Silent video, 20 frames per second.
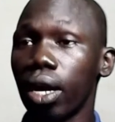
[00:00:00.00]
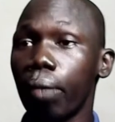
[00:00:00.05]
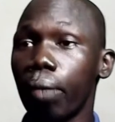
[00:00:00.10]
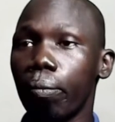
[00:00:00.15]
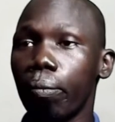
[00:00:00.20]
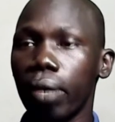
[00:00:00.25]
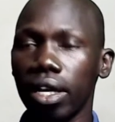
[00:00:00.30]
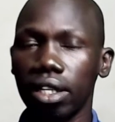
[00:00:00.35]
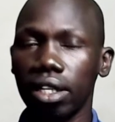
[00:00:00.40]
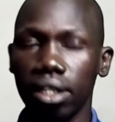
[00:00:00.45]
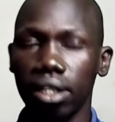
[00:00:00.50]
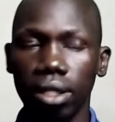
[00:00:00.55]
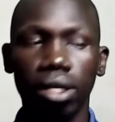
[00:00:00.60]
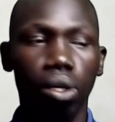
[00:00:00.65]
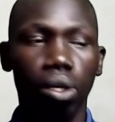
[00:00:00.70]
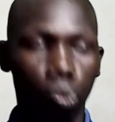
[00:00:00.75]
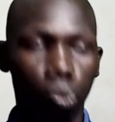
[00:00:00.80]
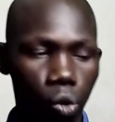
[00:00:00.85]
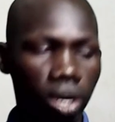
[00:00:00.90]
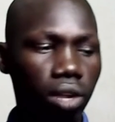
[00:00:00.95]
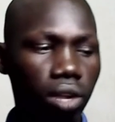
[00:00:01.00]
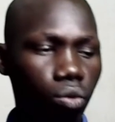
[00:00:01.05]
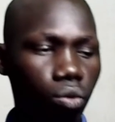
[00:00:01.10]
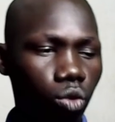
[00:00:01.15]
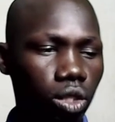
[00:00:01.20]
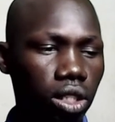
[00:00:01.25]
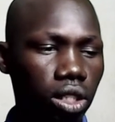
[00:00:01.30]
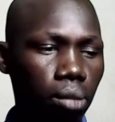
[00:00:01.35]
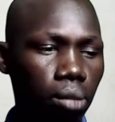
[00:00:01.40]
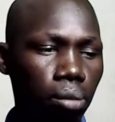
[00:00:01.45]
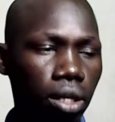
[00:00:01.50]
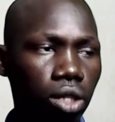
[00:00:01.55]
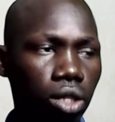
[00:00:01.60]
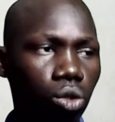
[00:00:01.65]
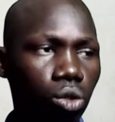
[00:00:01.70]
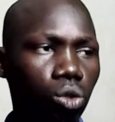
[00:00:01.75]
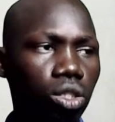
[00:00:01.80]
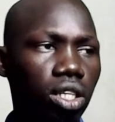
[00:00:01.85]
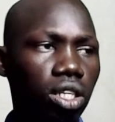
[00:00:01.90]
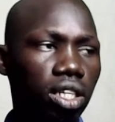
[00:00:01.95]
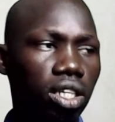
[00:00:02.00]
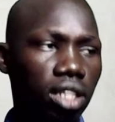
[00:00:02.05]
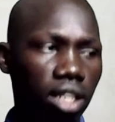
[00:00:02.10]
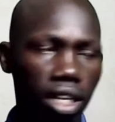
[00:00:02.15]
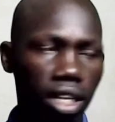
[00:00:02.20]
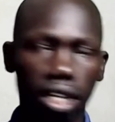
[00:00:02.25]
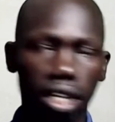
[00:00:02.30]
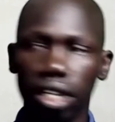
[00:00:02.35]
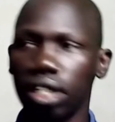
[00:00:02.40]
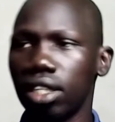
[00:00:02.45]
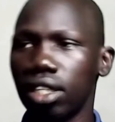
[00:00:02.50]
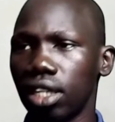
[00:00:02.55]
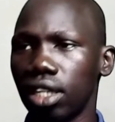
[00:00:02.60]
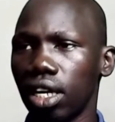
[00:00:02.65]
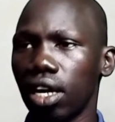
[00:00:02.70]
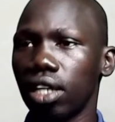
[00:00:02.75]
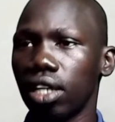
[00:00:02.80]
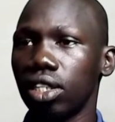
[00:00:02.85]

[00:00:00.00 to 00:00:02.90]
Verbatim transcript: but what if we simply use the uh,